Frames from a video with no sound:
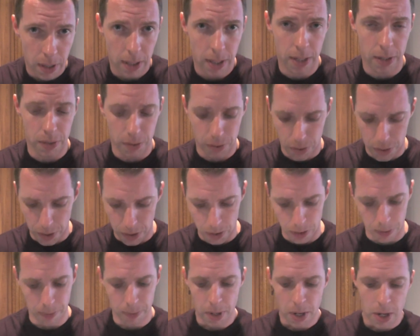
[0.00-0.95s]
in
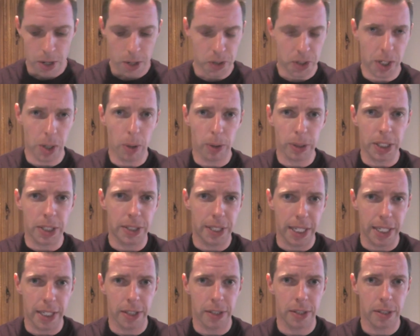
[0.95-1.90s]
season. You see all these
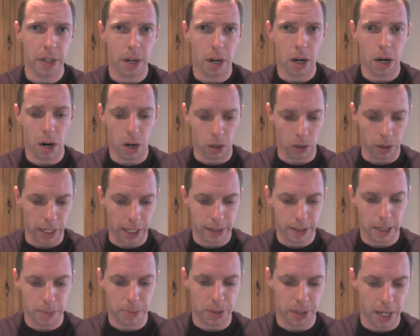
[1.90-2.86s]
things are
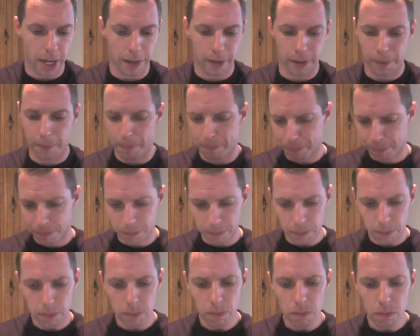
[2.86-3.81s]
linked up together,
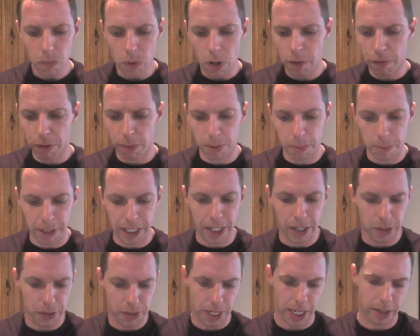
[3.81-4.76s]
from the
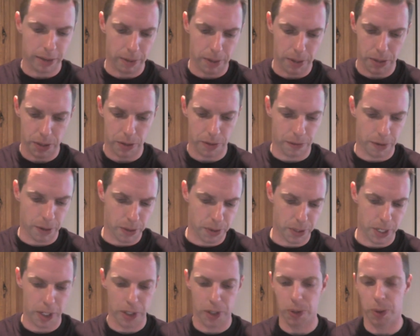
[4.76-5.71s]
beginner cyclist, first
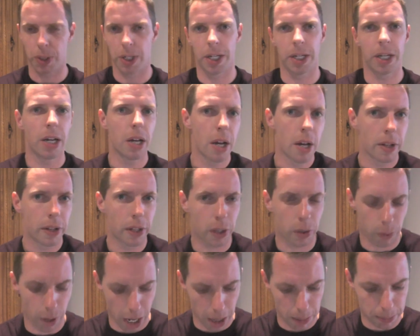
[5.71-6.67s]
century, the
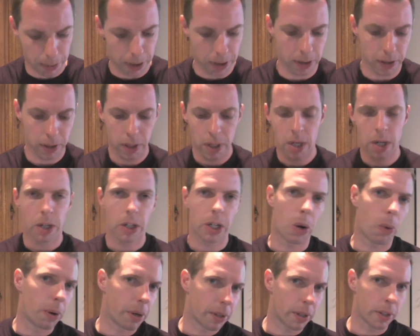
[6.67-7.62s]
cramping,
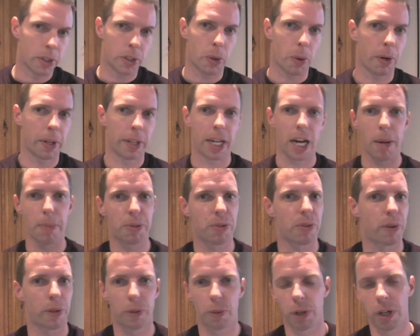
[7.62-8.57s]
going to the Alps
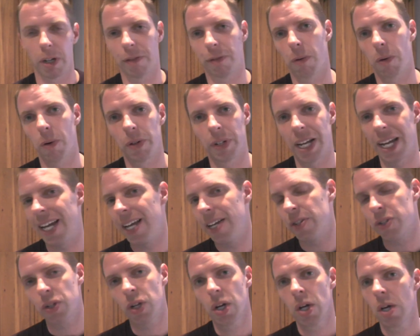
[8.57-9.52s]
for 3 or 4
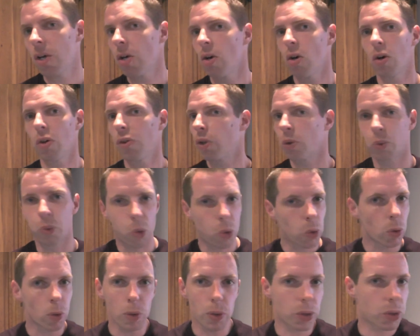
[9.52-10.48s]
days. The
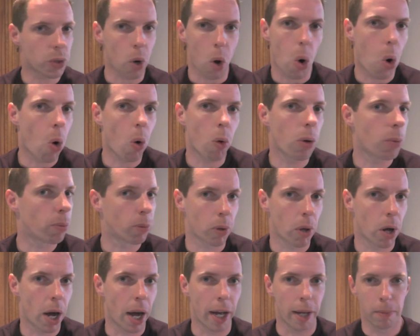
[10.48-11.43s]
rules all
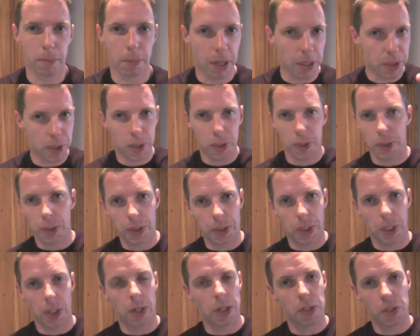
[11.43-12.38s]
apply. Muscular
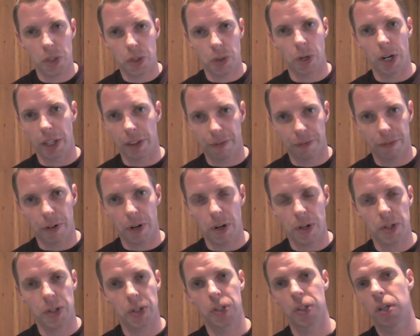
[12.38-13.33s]
endurance, strength
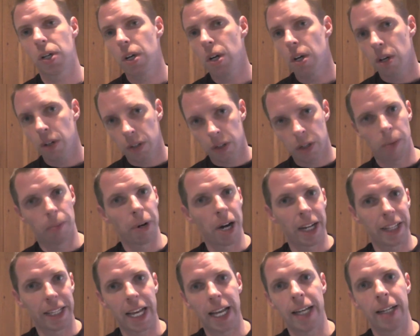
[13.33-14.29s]
first,
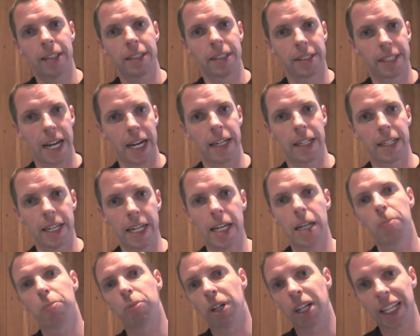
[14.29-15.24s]
combine that into
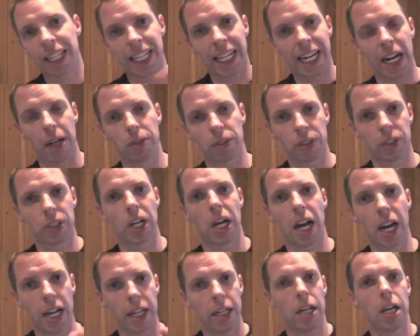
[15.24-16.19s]
technique, bringing that
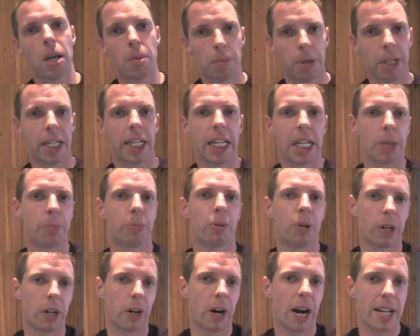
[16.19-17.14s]
outside, beginning to
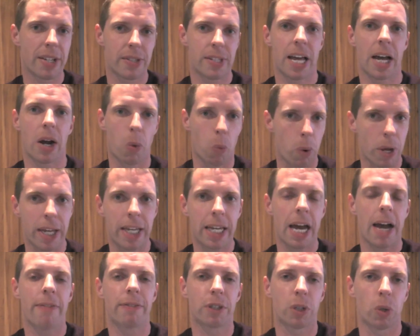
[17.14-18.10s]
progress that week
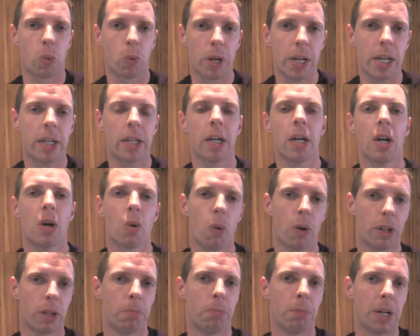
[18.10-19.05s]
after week
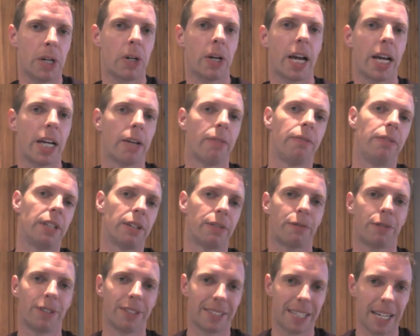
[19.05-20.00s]
with a myriad of
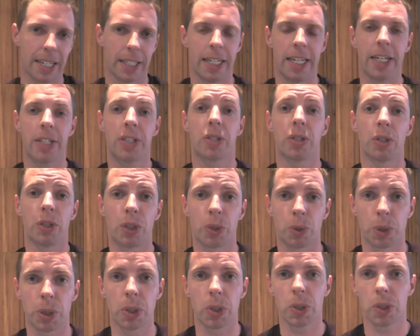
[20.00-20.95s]
different techniques or
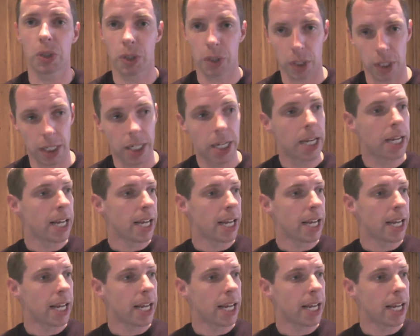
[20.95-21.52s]
drills to